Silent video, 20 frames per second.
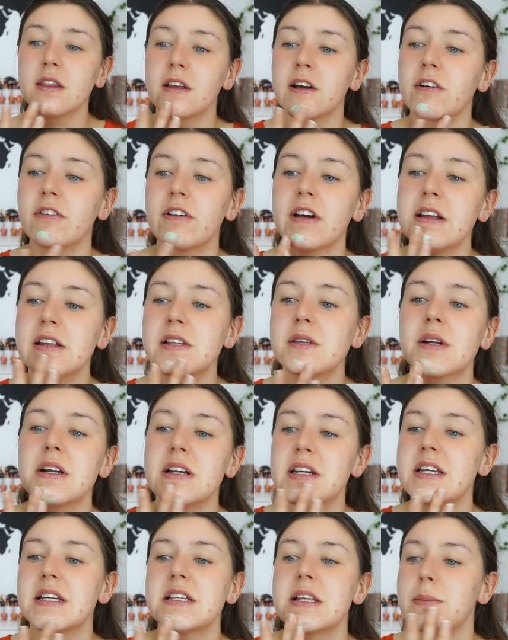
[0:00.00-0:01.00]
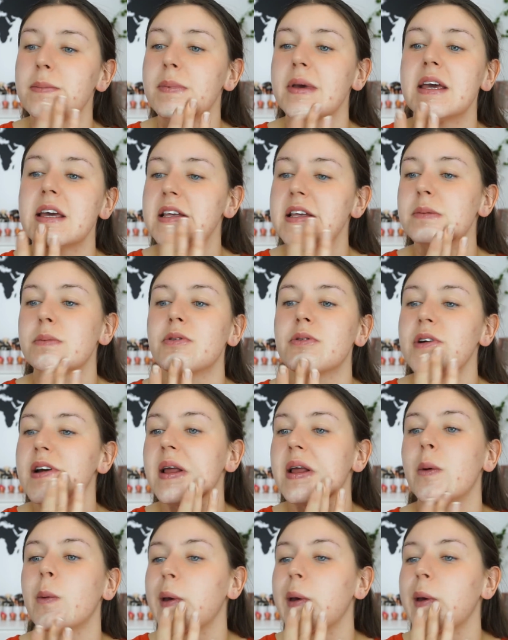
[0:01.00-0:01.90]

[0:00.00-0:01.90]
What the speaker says: The green sort of disappears pretty